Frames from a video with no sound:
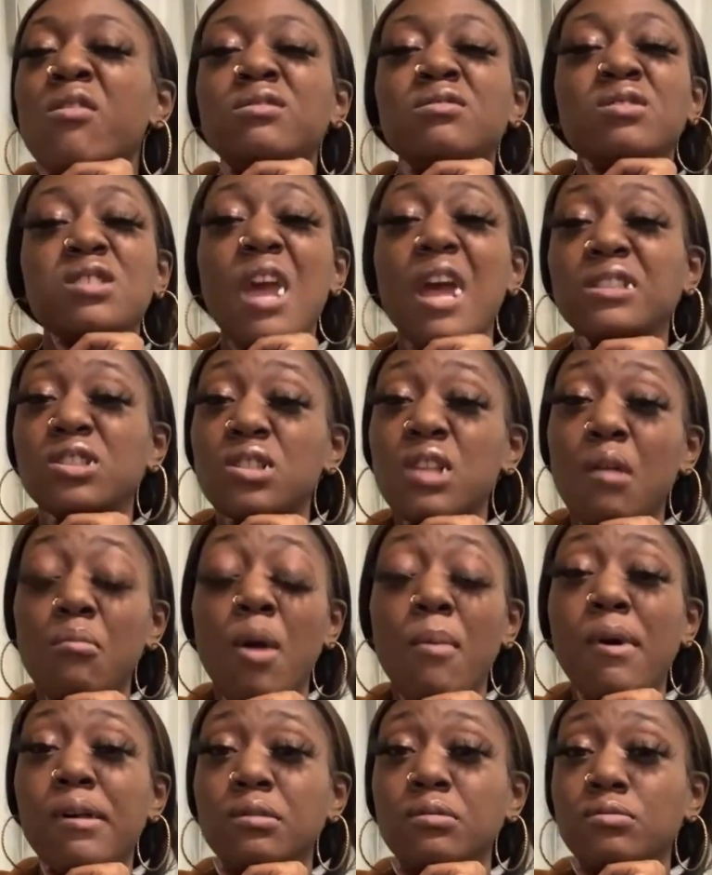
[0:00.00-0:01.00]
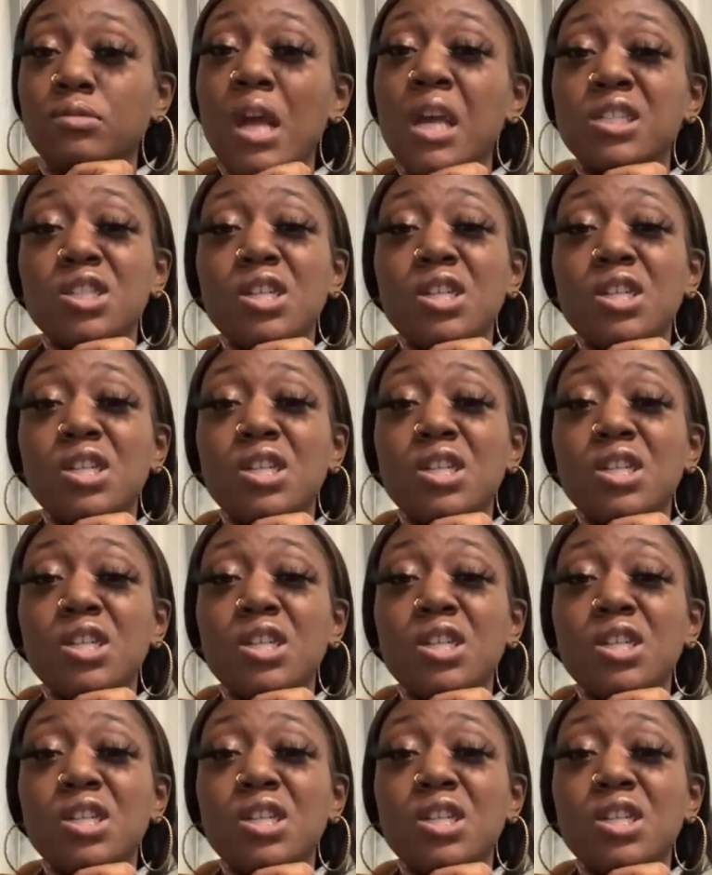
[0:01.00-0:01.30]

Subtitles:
She ain't just like mama, and